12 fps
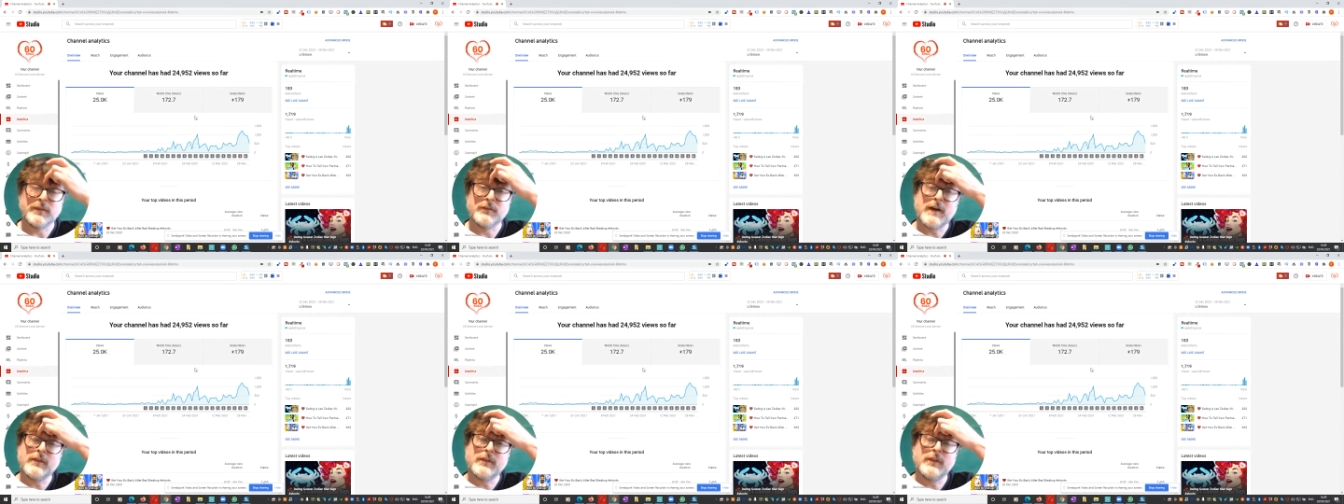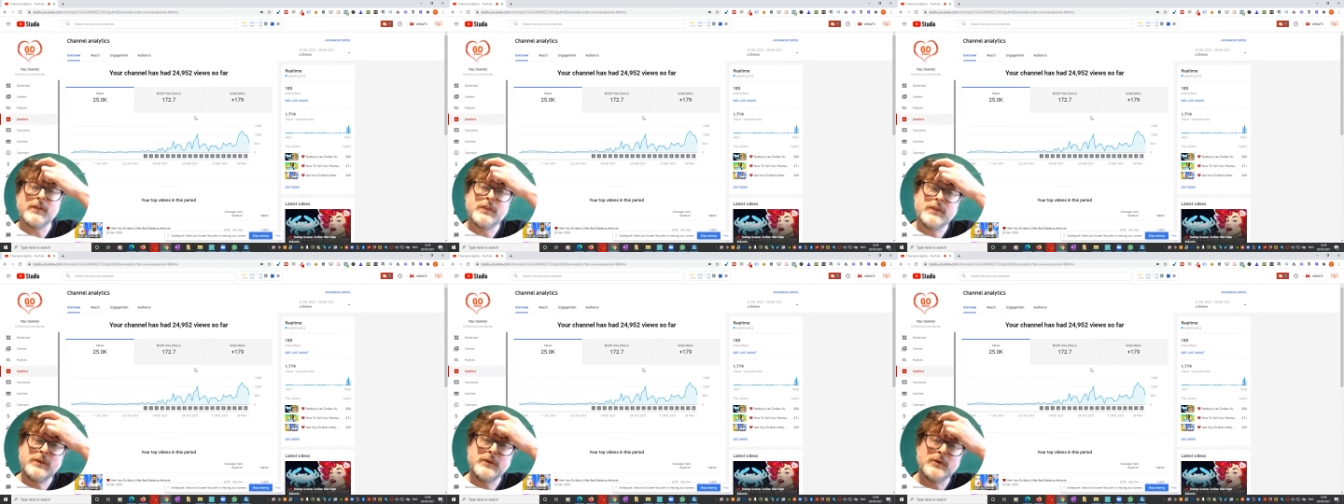The fact that
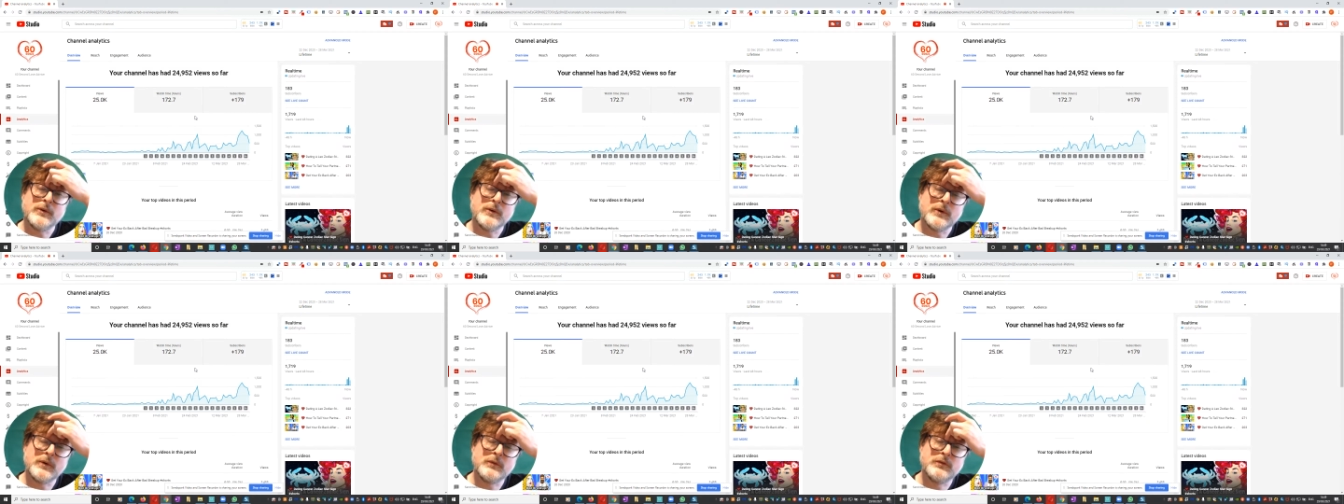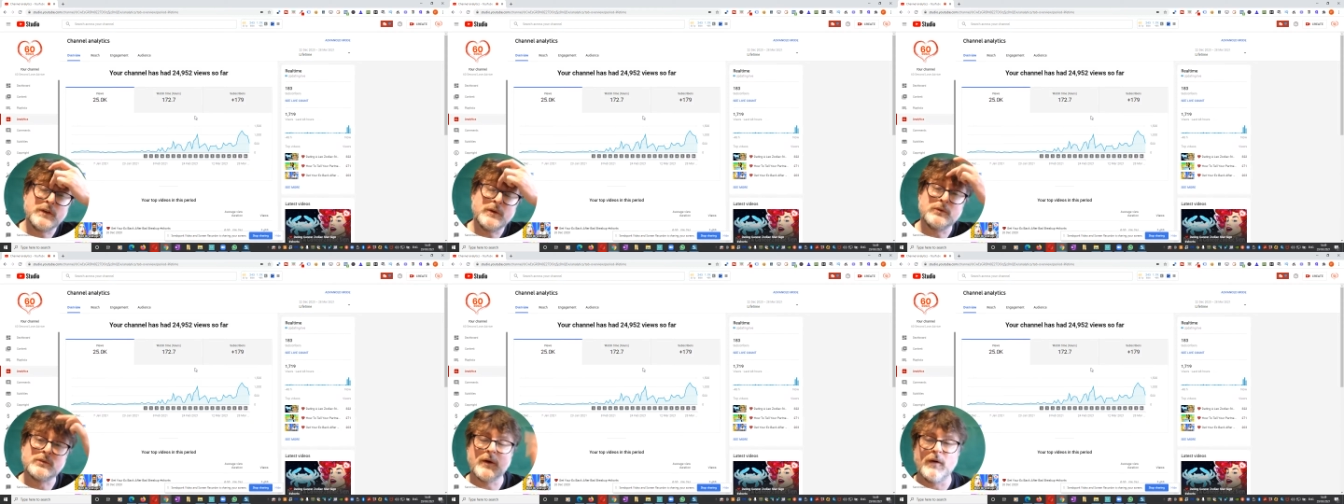your
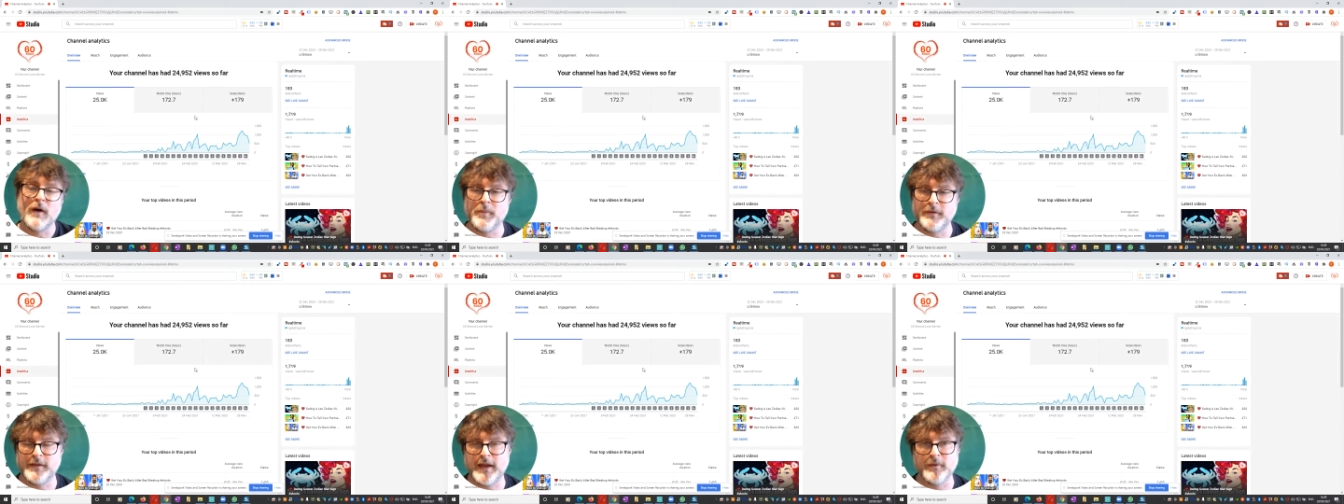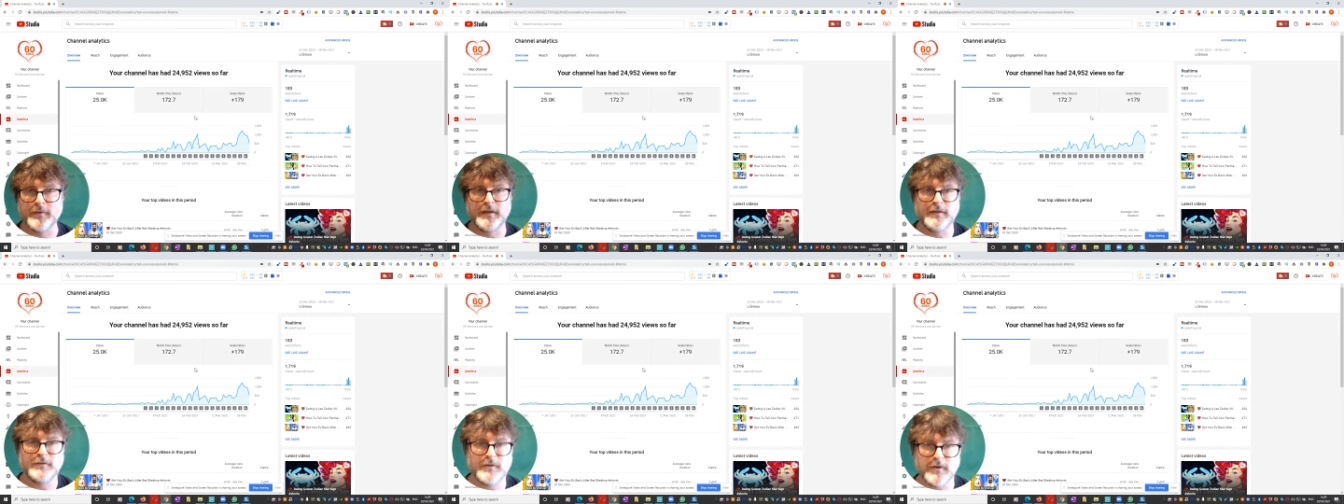views go up and down
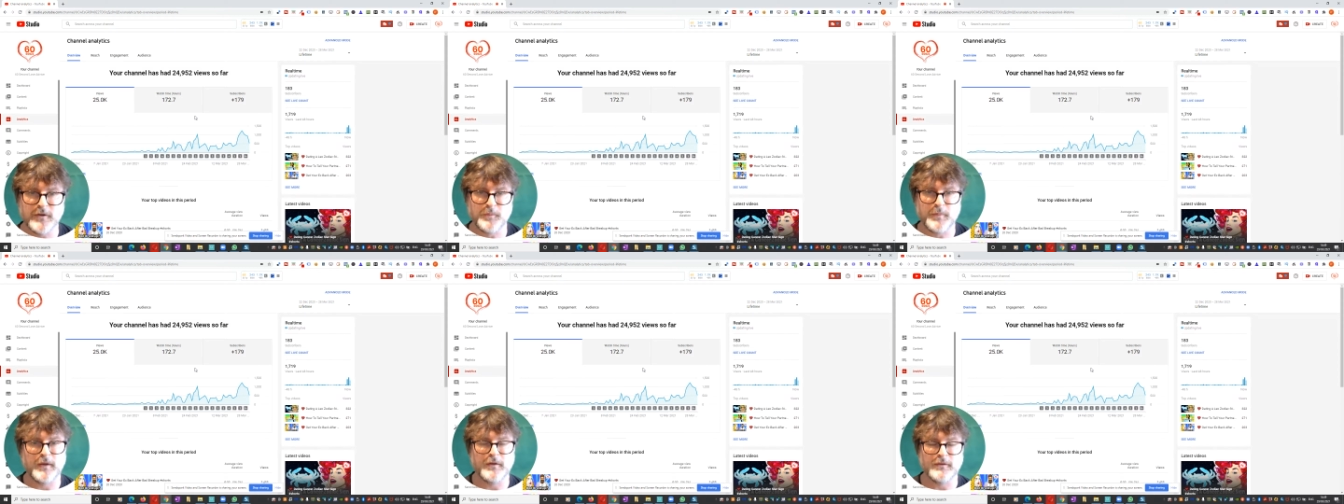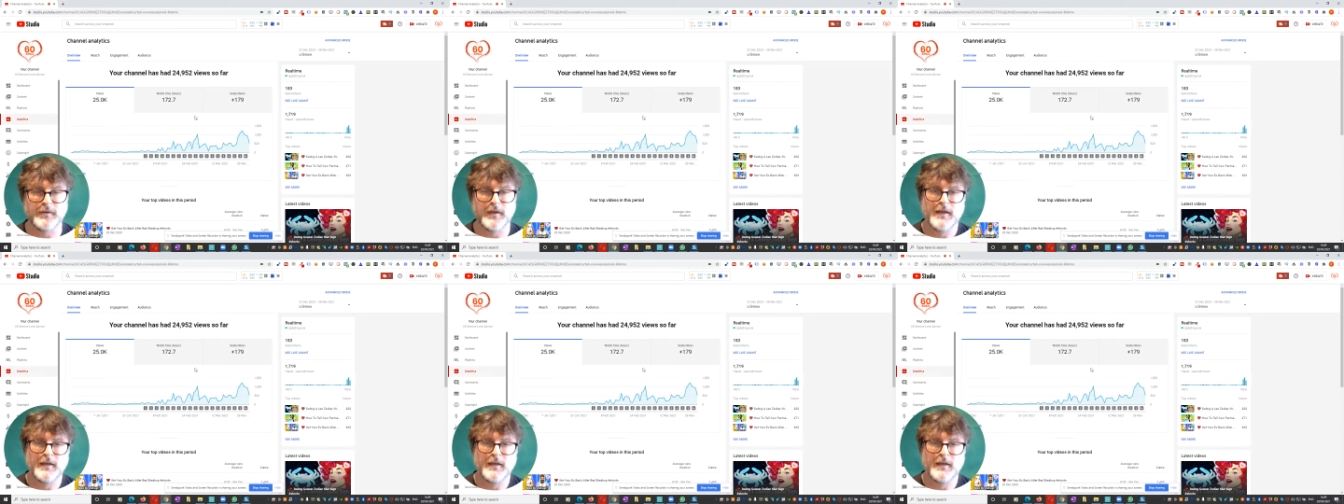is good because